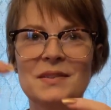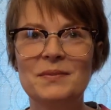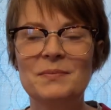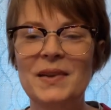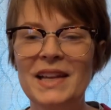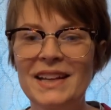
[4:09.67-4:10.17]

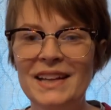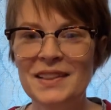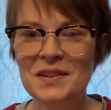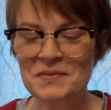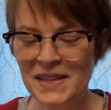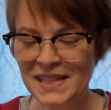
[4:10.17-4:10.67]
making,
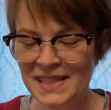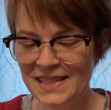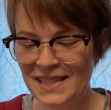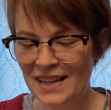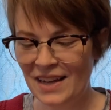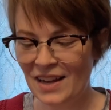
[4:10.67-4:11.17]
they're making
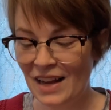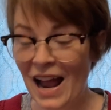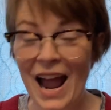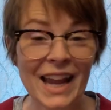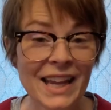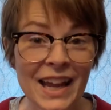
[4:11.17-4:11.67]
sinigang.
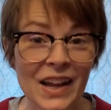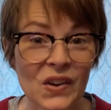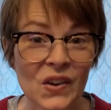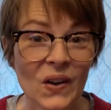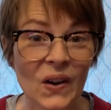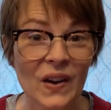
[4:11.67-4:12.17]
I can't
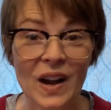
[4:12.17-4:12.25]
cook.